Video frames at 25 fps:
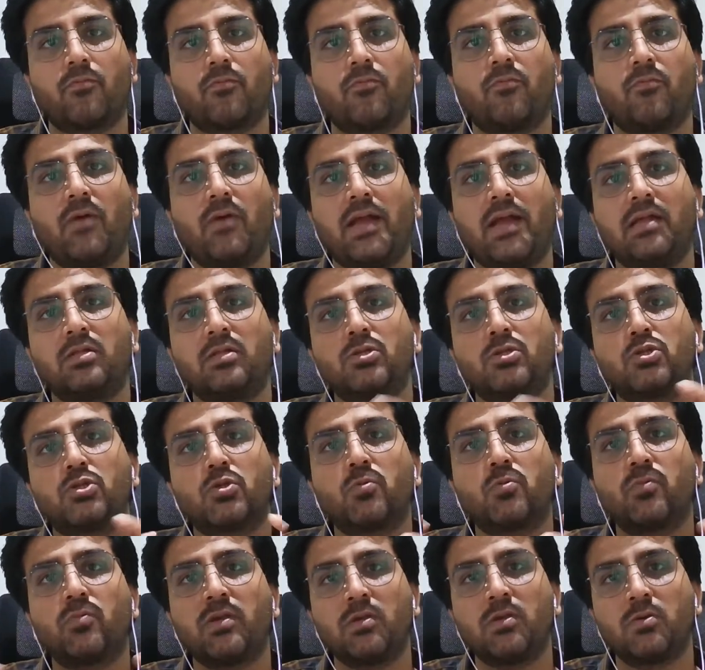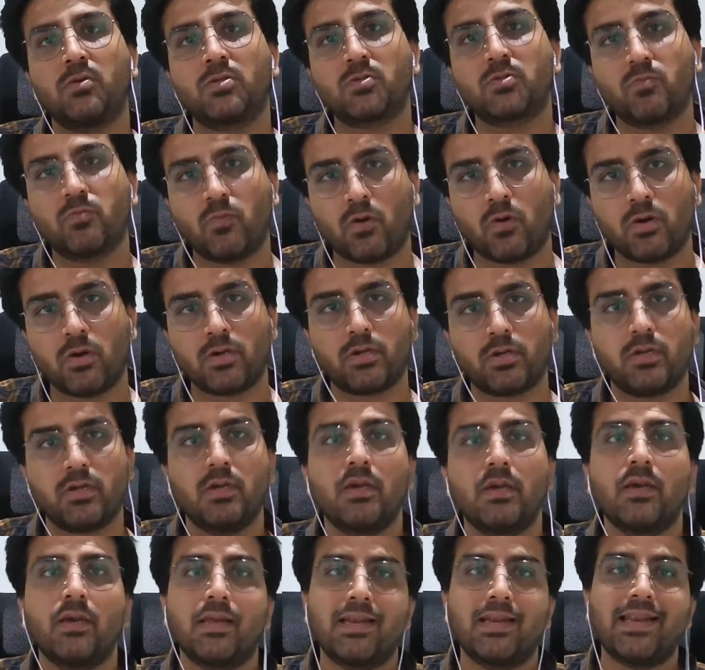when should we use what,
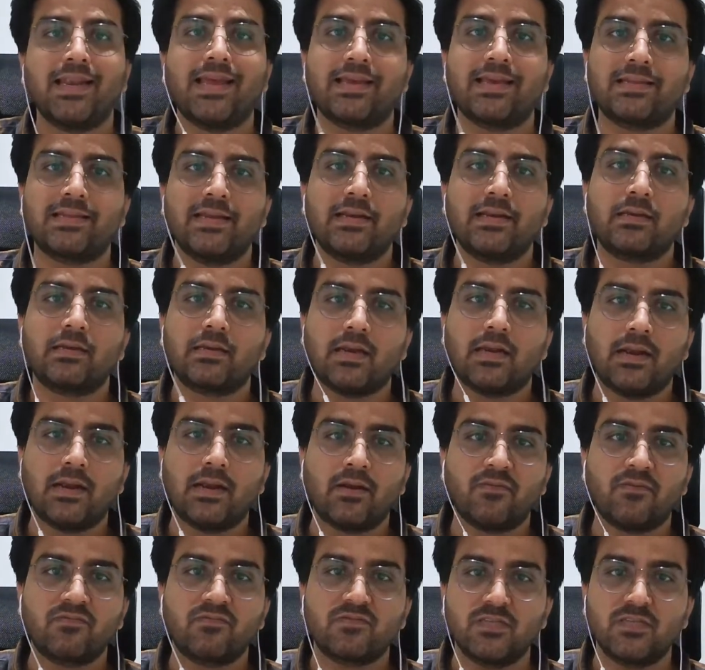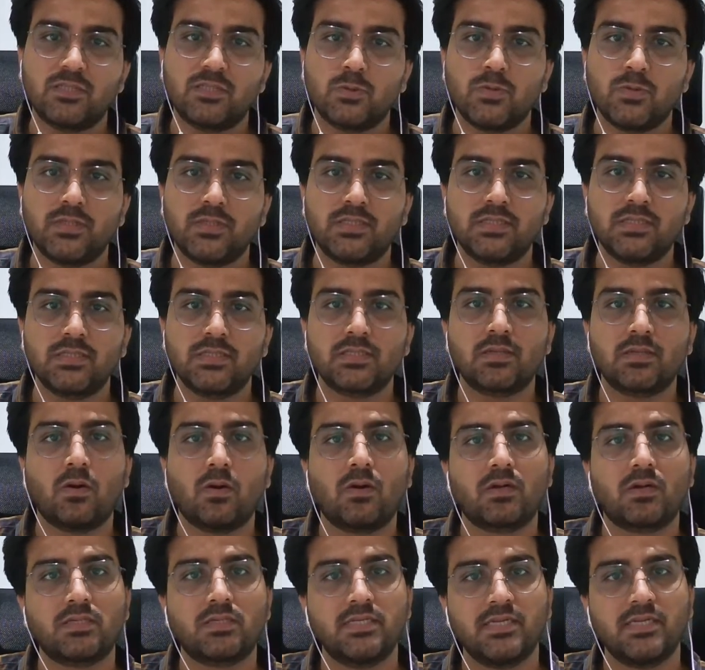like that kind of situations, or
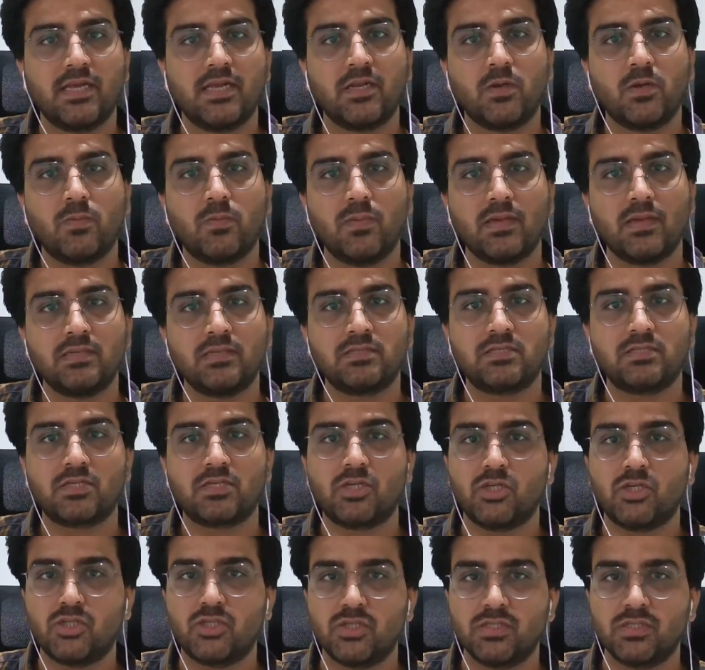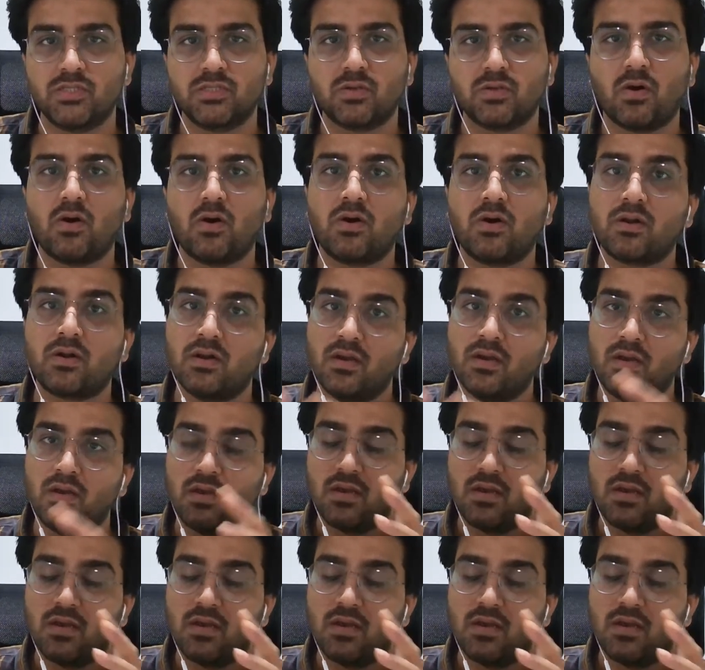scenario-based questions, or